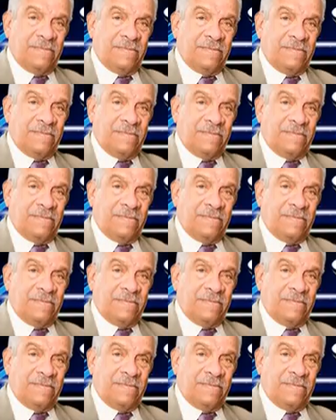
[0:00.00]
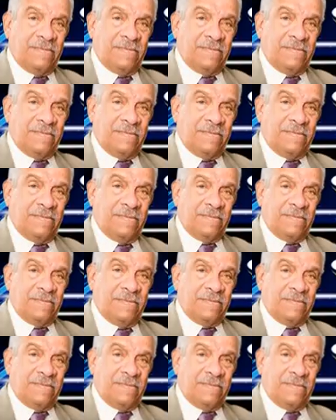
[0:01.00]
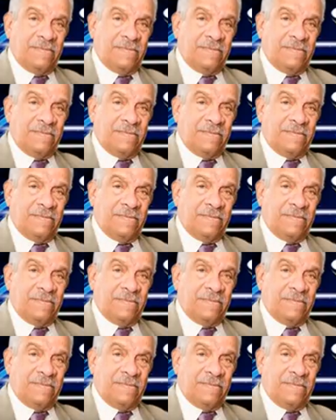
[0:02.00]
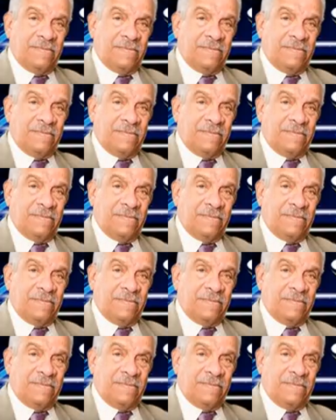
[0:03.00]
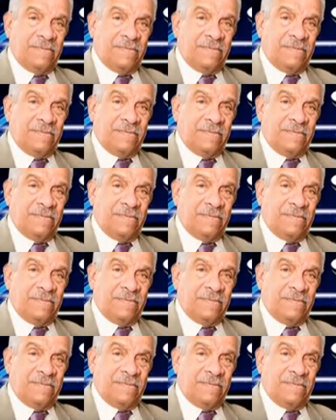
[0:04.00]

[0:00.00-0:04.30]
[no speech]